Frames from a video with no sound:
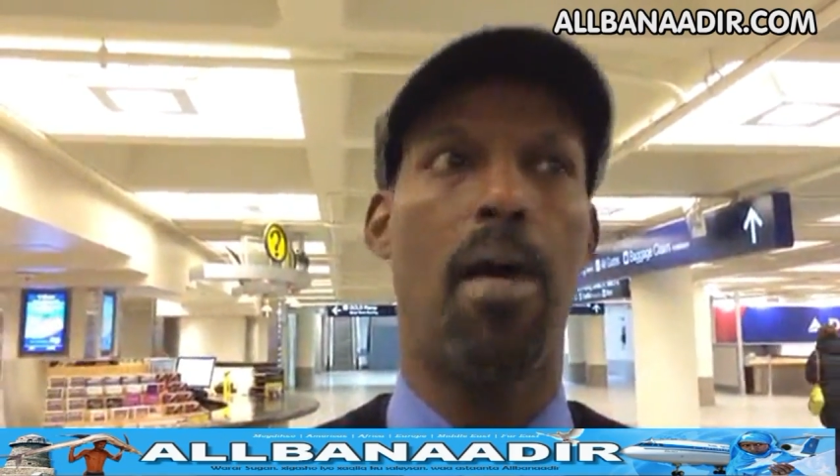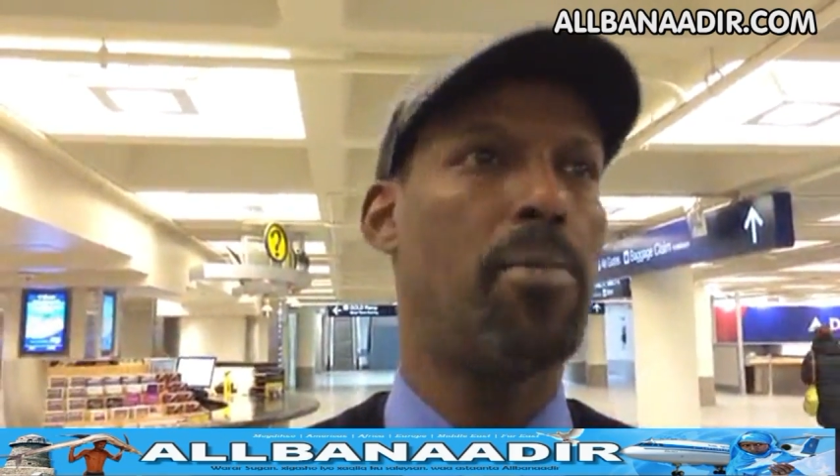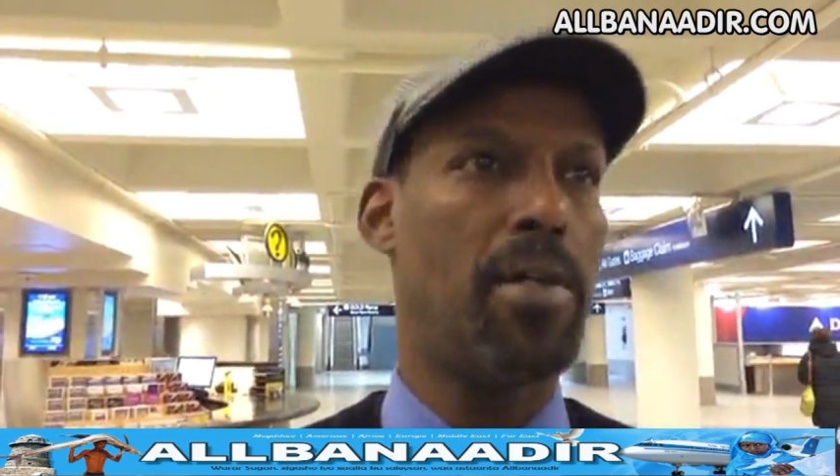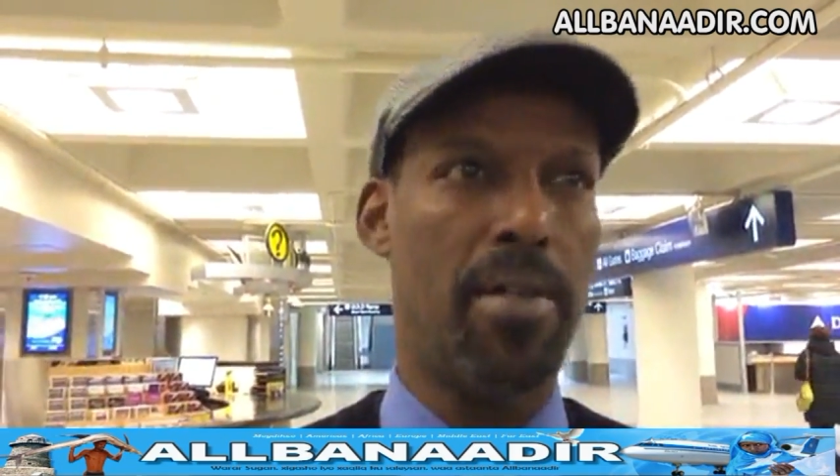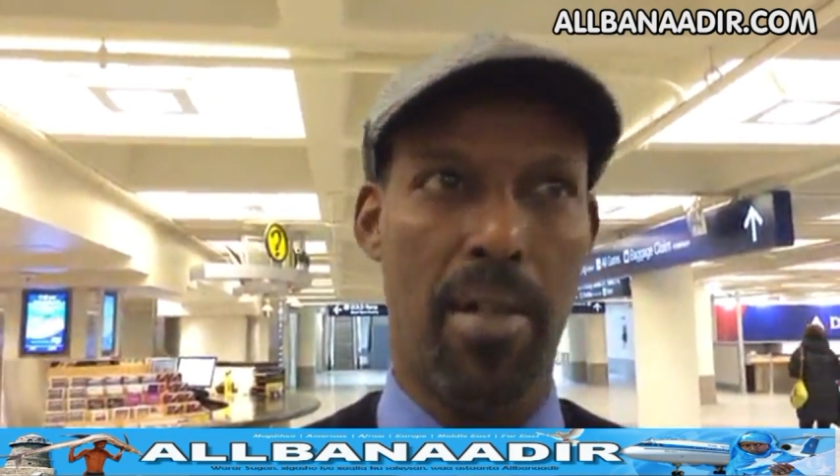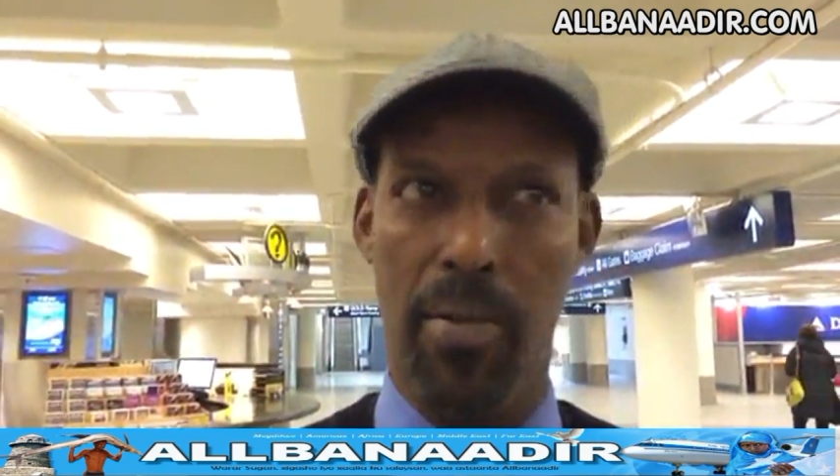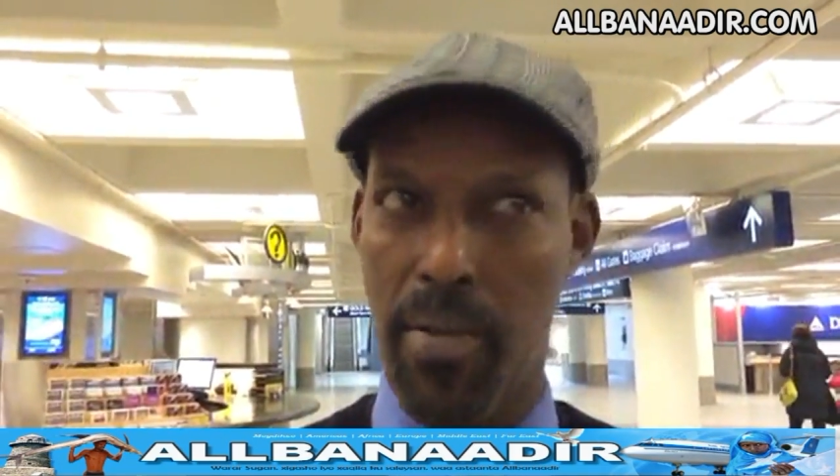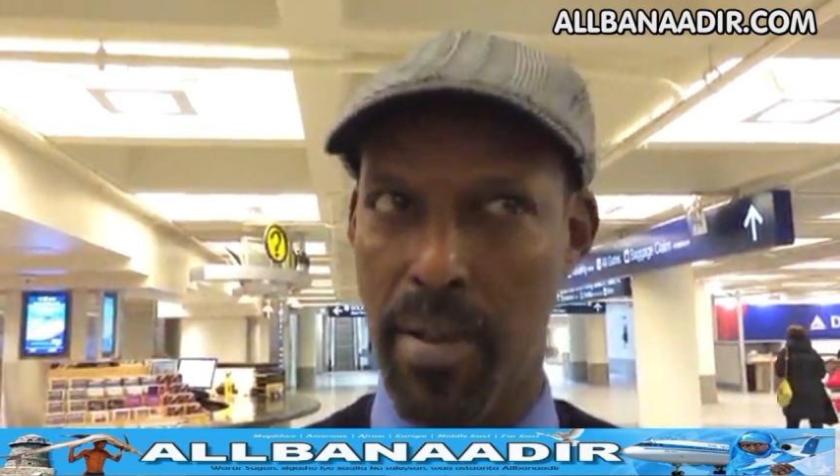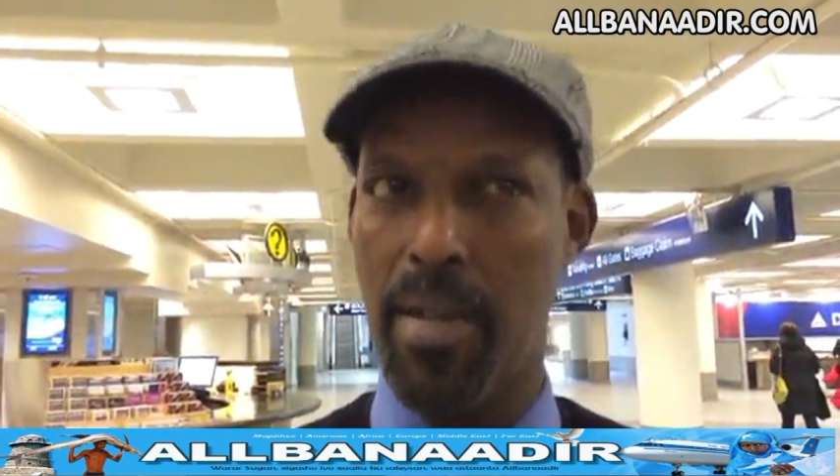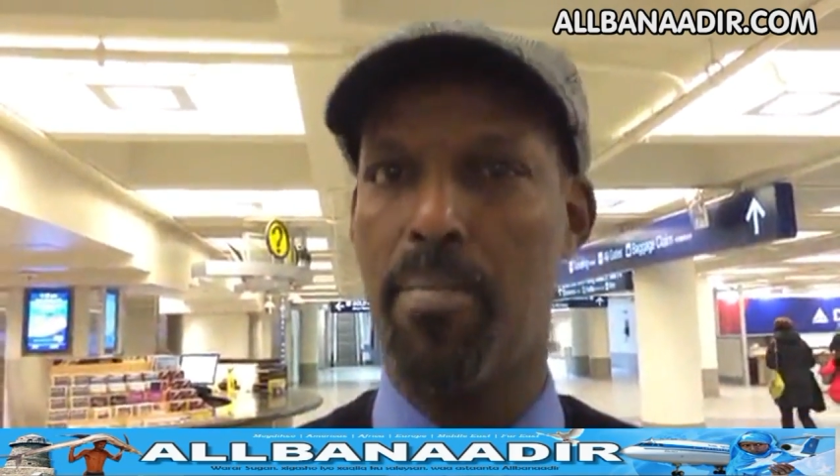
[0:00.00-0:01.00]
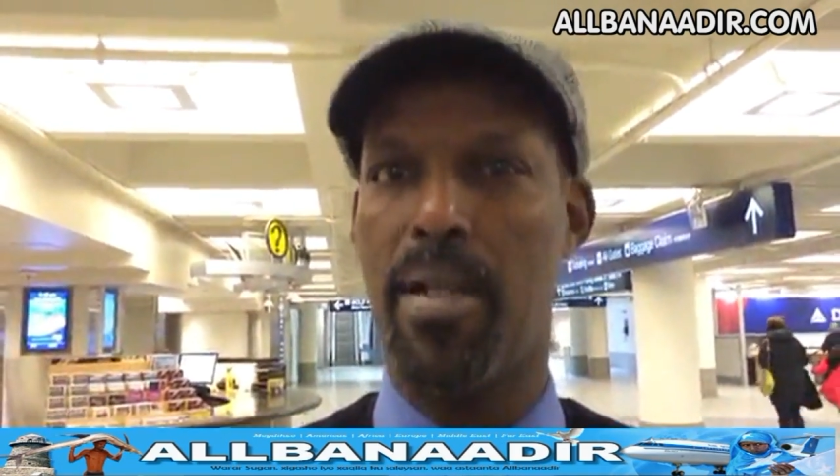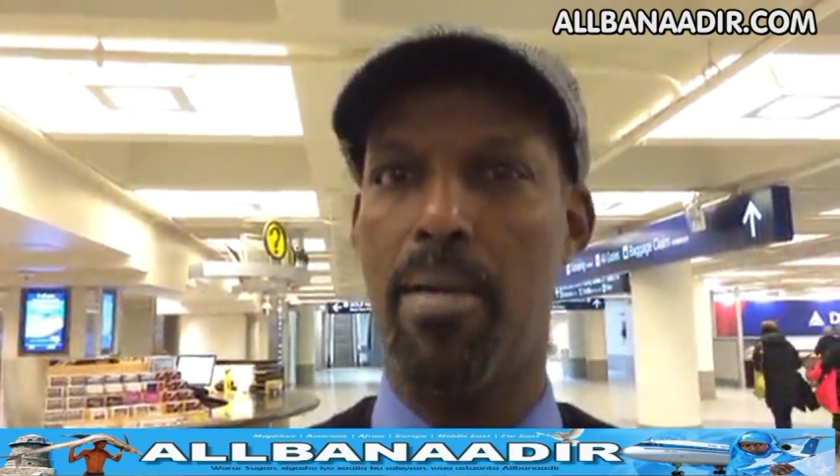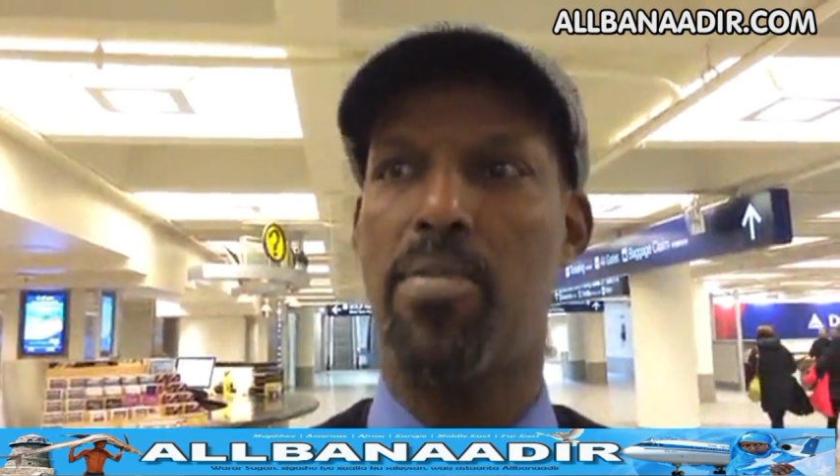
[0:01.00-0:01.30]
I'm not in the union, but I'm